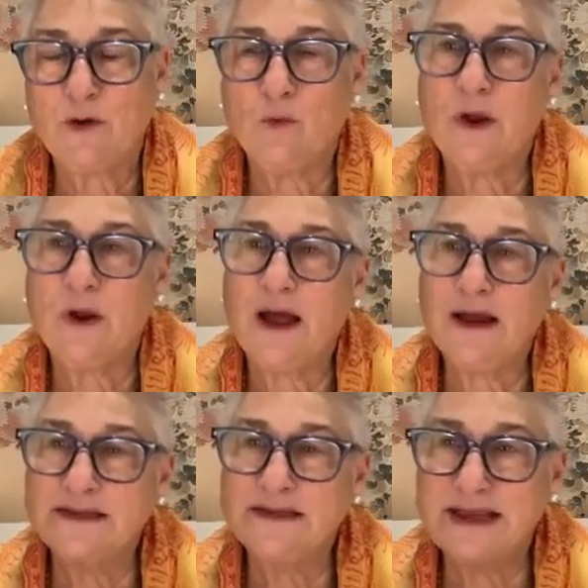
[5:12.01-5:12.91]
They were not
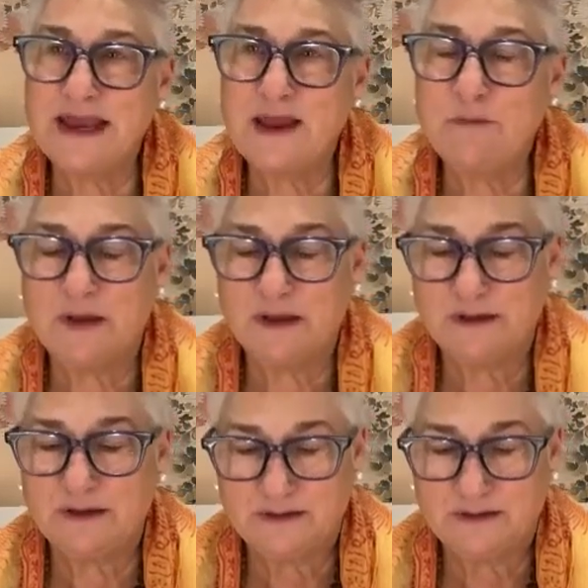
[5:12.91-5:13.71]
in the same